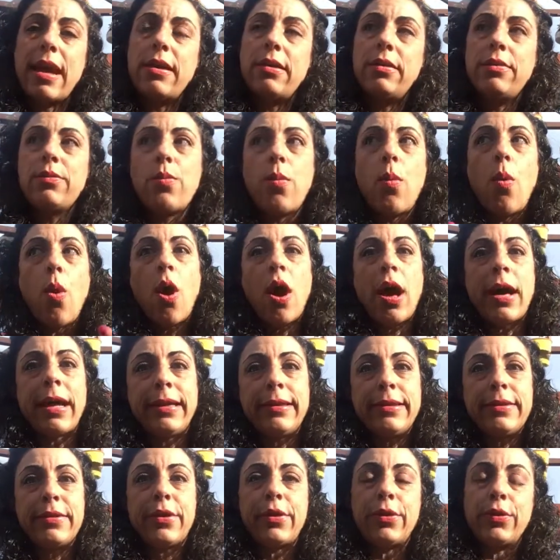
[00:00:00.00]
and why
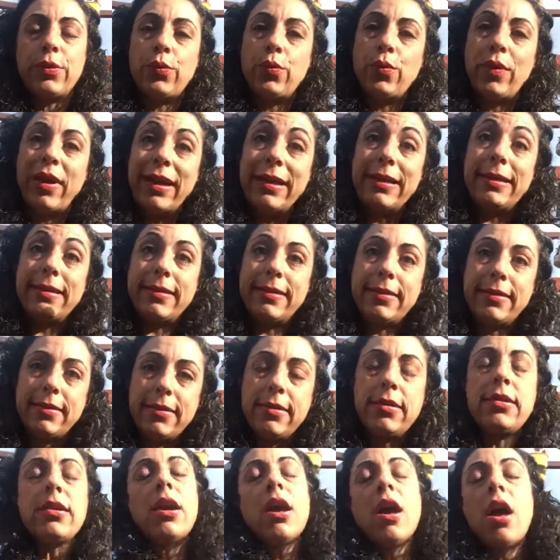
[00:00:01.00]
certain
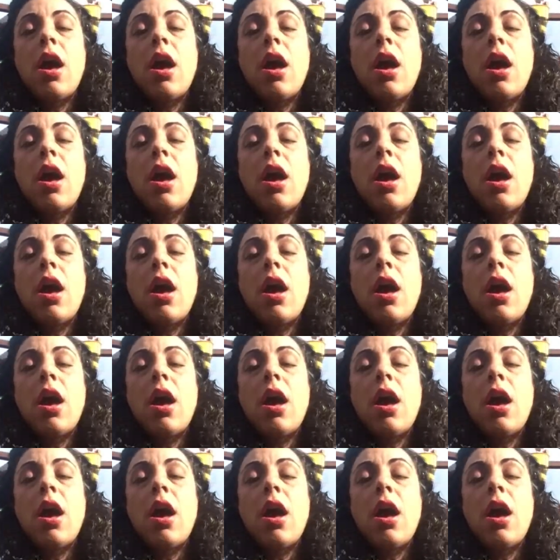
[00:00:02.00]
races